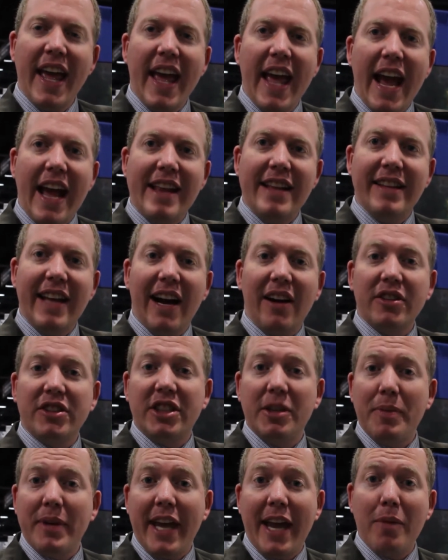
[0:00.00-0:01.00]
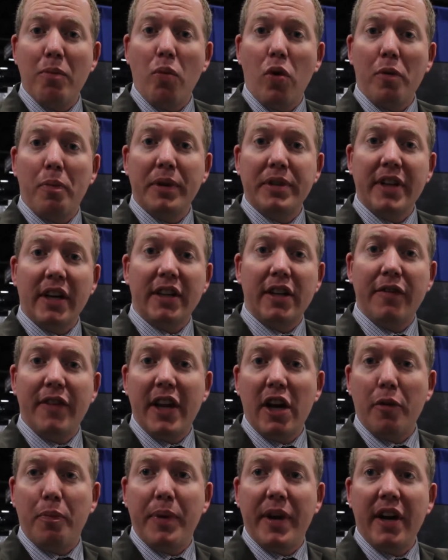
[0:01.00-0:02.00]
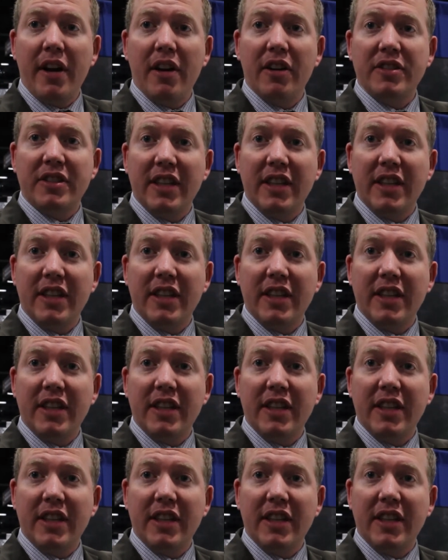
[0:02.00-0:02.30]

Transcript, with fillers: And now she became more productive than her peers,